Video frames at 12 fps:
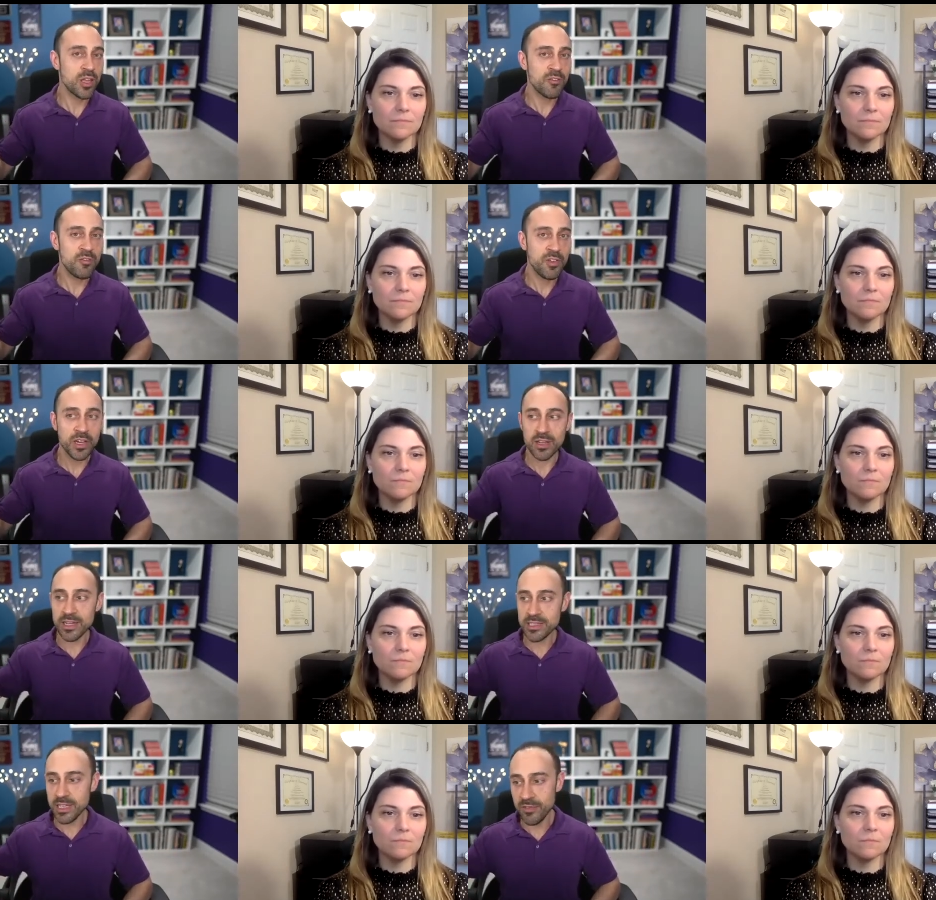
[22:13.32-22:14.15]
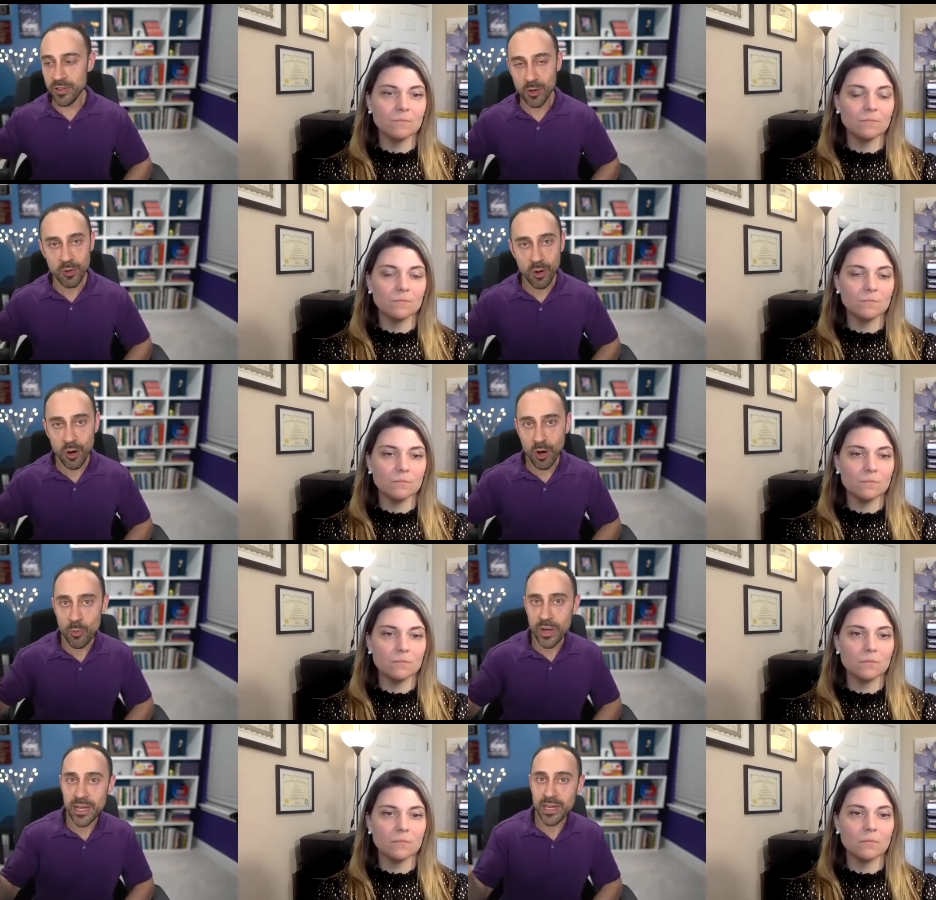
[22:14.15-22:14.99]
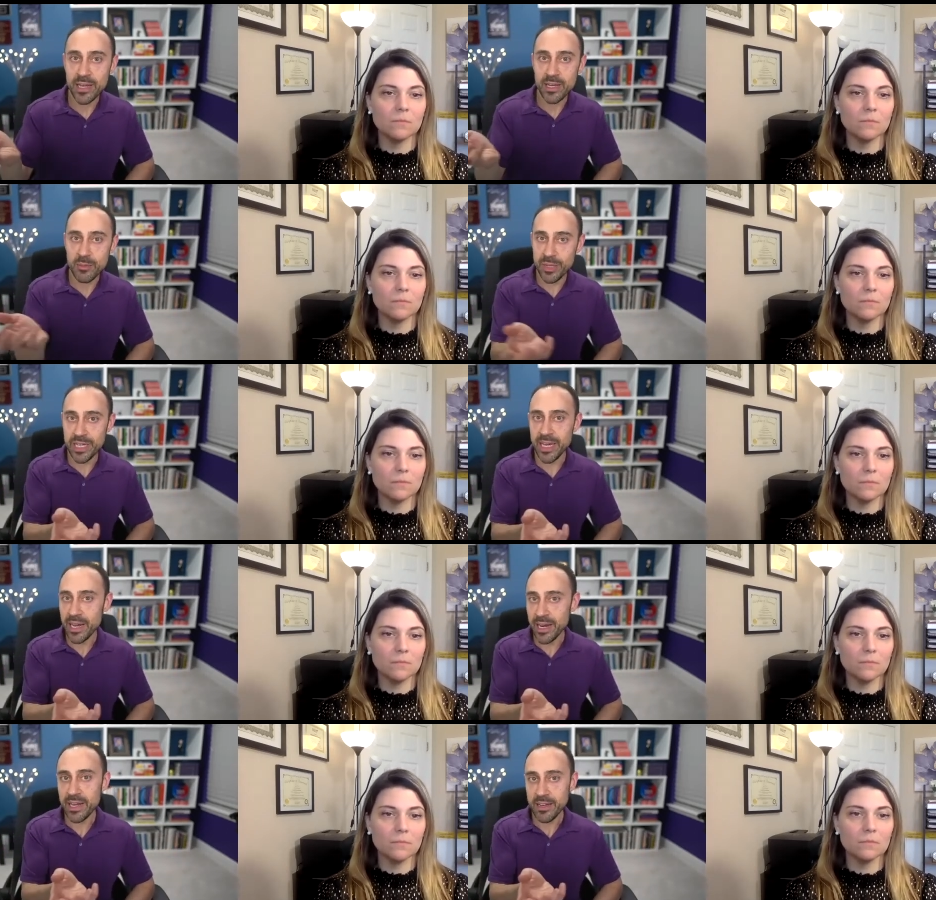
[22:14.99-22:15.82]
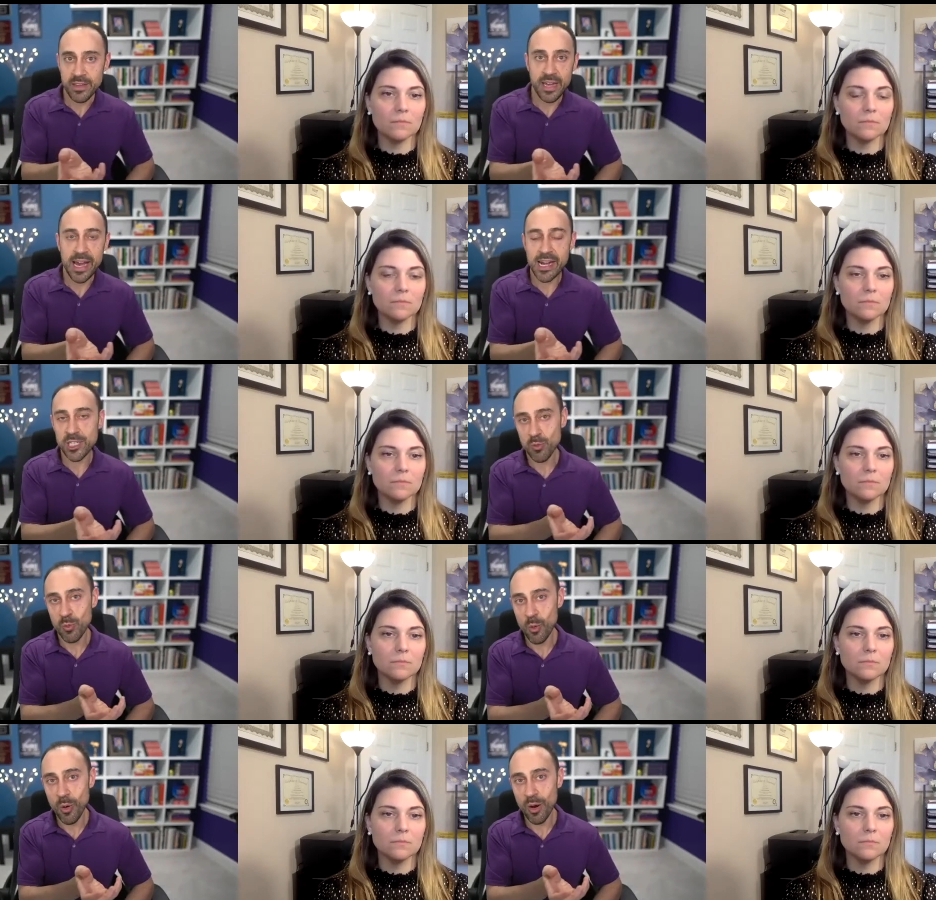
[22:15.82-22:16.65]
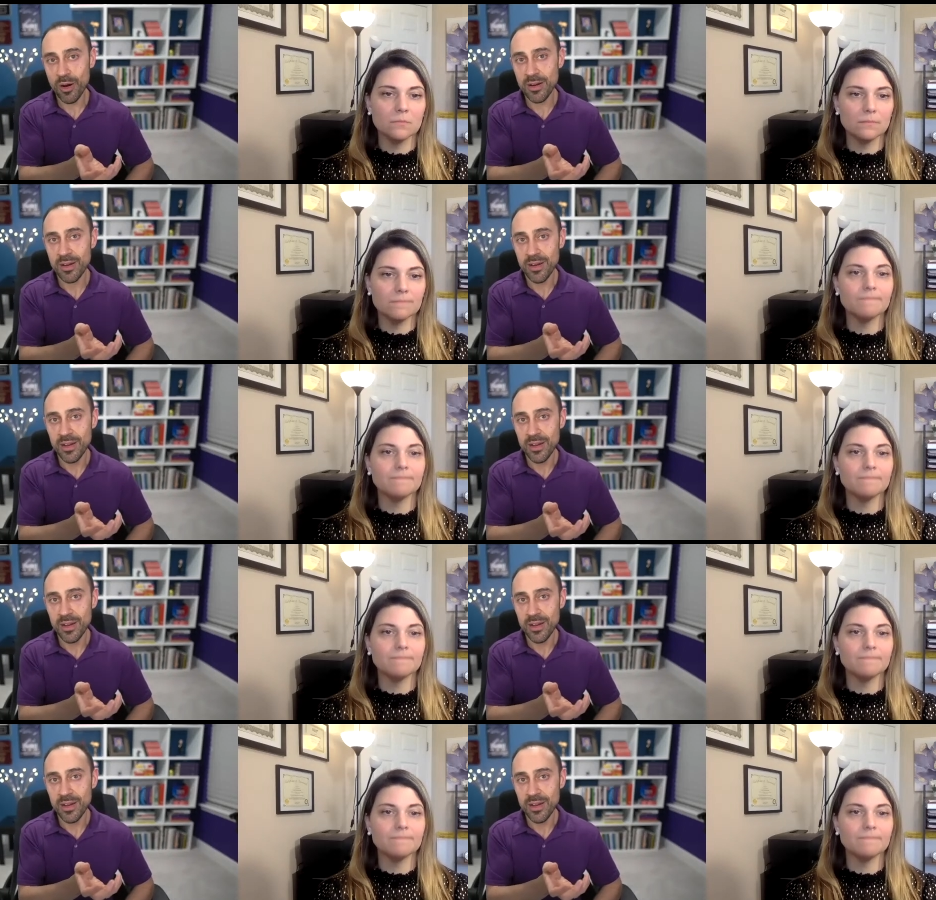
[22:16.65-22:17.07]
Speaker 1: feel as if you're already beginning the actual work